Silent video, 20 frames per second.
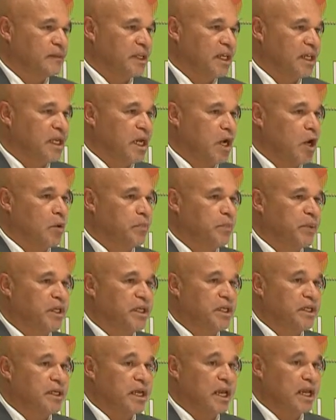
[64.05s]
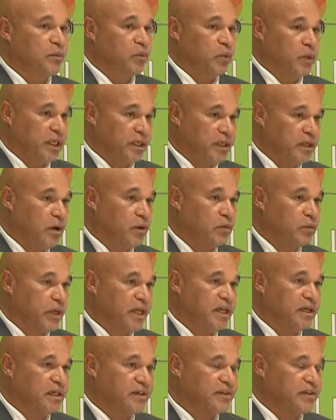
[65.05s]
In our opinion, and we know
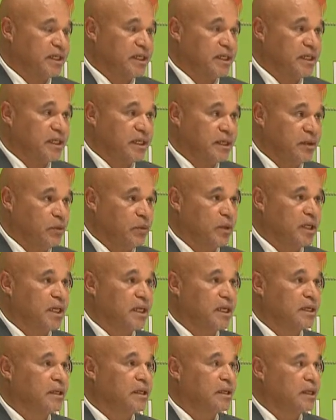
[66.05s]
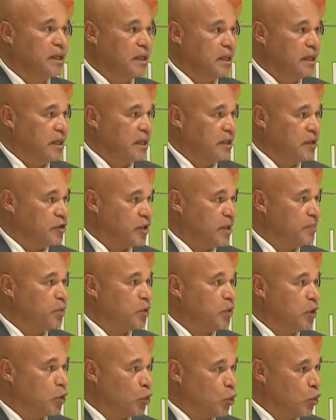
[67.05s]
realistically, we can
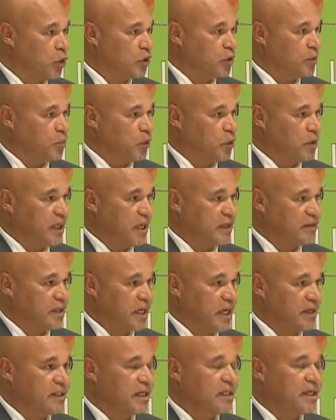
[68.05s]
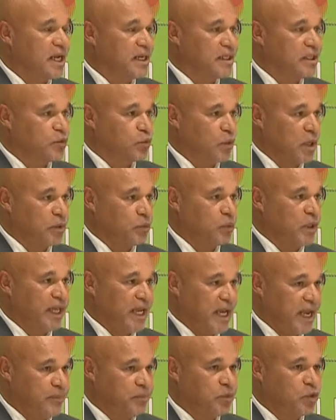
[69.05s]
triple or quadruple that size, and that is what we
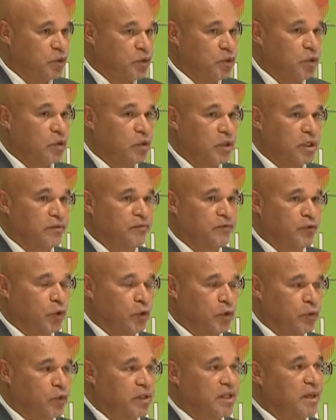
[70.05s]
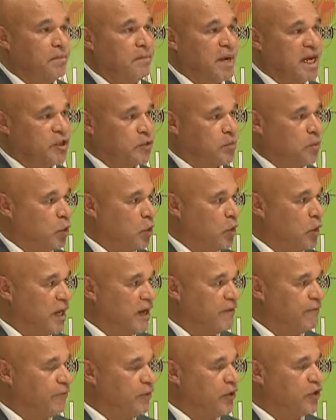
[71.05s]
aim to do looking forward with a much more
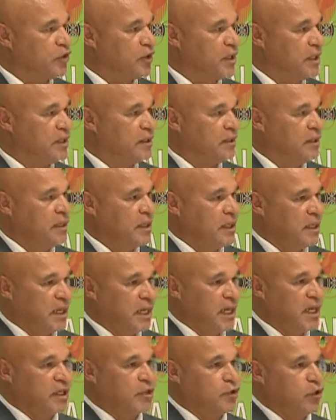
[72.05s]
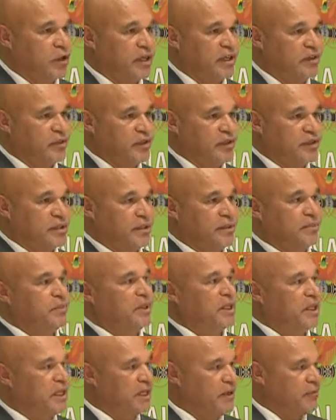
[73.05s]
efficient electronic system,
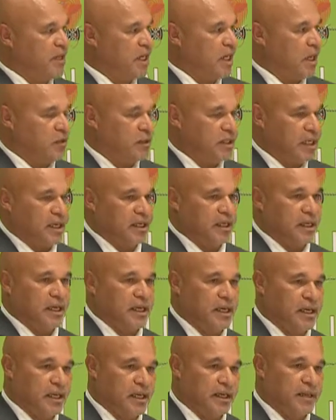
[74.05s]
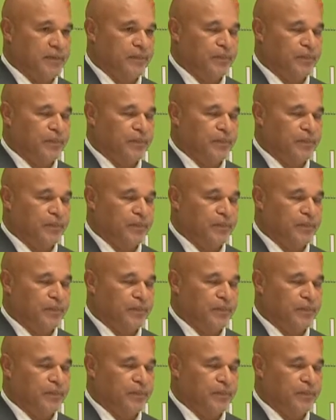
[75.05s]
giving out uh,